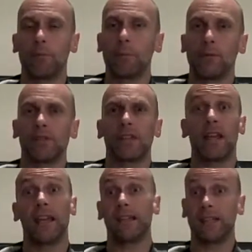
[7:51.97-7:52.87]
people will say,
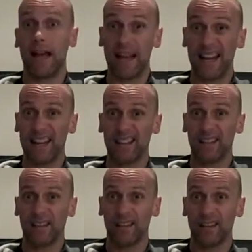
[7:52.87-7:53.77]
is that it?
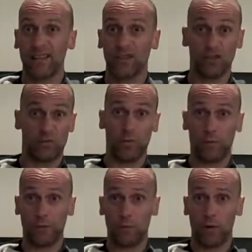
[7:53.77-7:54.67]
You just want
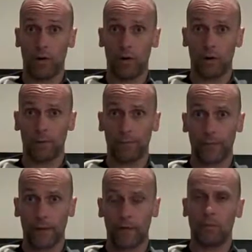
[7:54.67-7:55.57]
me to walk?
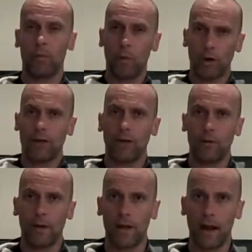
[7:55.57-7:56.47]
Well, what are you
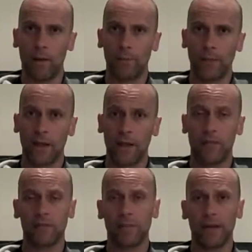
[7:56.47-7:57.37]
doing now?
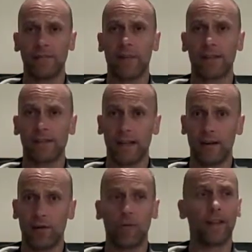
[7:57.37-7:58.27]
If it's a big fat
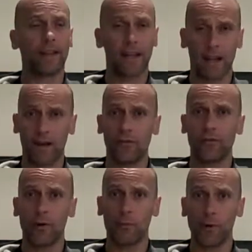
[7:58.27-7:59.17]
0, then getting off
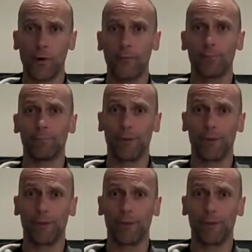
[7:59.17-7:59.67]
your butt